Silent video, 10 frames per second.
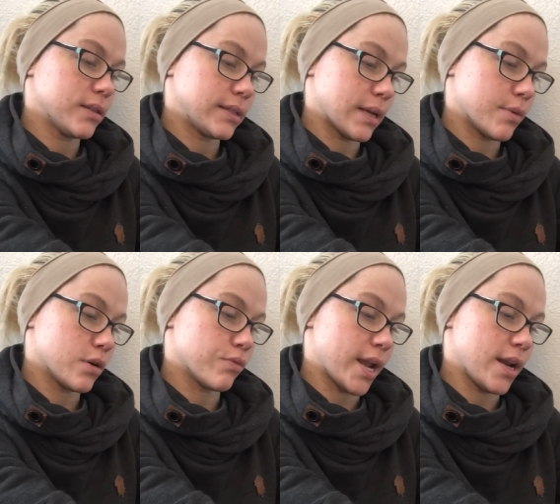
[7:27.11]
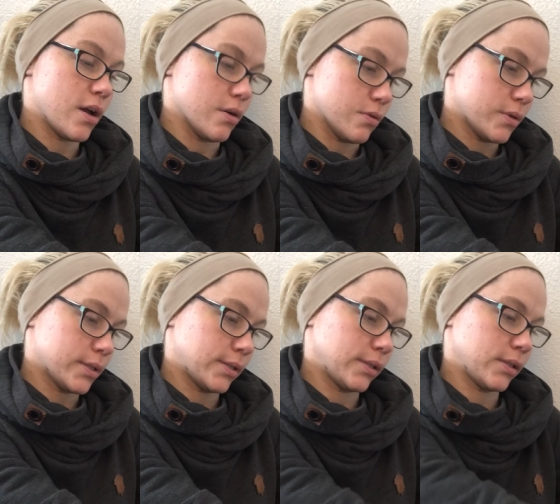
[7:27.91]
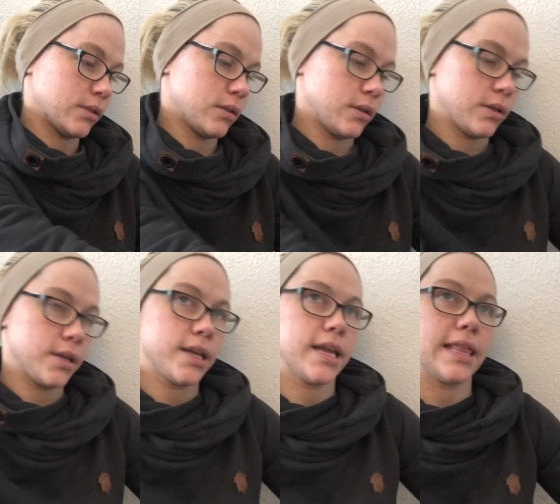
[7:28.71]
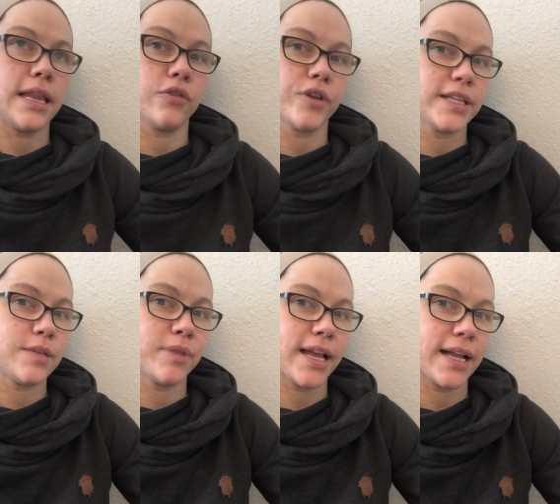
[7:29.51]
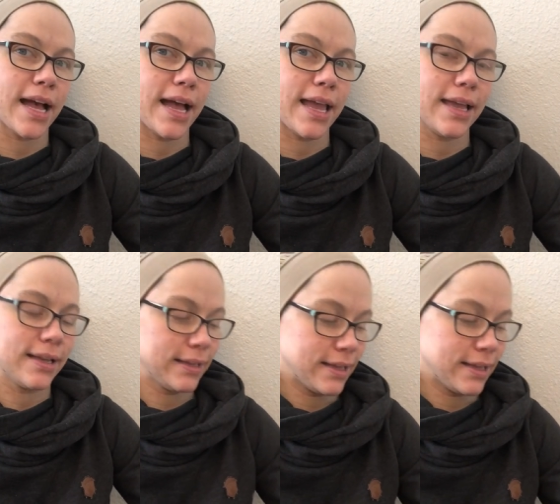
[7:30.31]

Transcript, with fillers: Summer Rayne Oakes, and then Crazy Plant Guy,